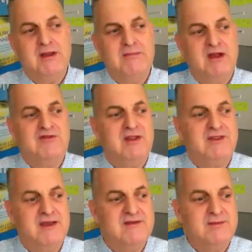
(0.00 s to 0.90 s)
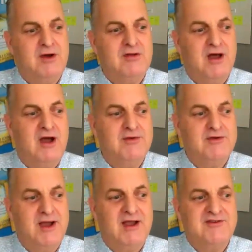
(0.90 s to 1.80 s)
and mentioning things about law of
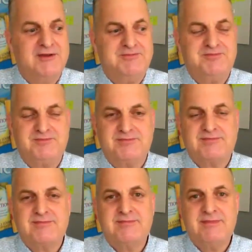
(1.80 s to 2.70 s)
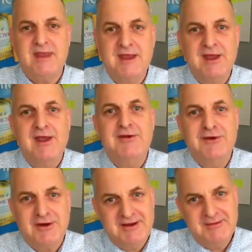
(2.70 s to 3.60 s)
attraction.
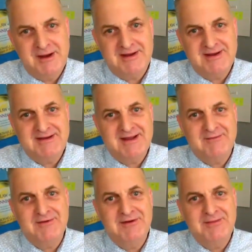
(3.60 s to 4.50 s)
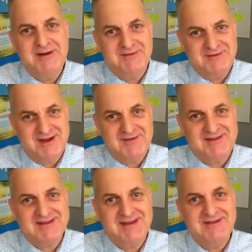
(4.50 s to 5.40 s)
You might need to have a little bit of a tough
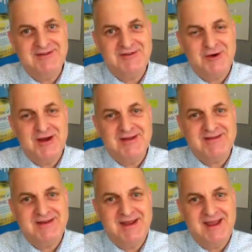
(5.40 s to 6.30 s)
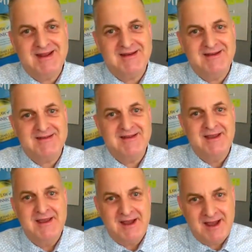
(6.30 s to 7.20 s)
skin to join us today because
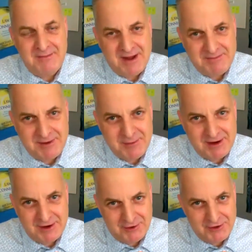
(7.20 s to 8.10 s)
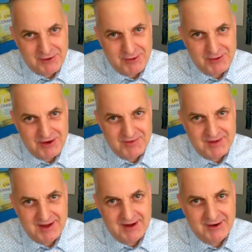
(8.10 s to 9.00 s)
I might be reading your quote on
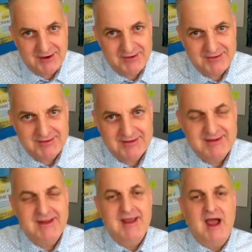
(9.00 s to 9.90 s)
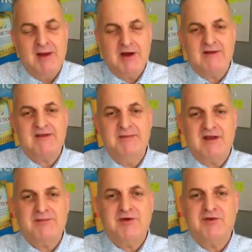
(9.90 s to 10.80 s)
the air. I've got some
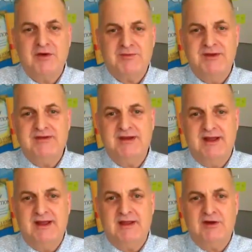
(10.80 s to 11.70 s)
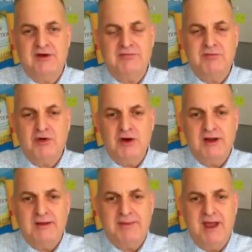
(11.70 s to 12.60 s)
experts with me today. Good
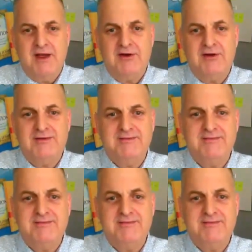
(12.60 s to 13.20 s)
morning, panel.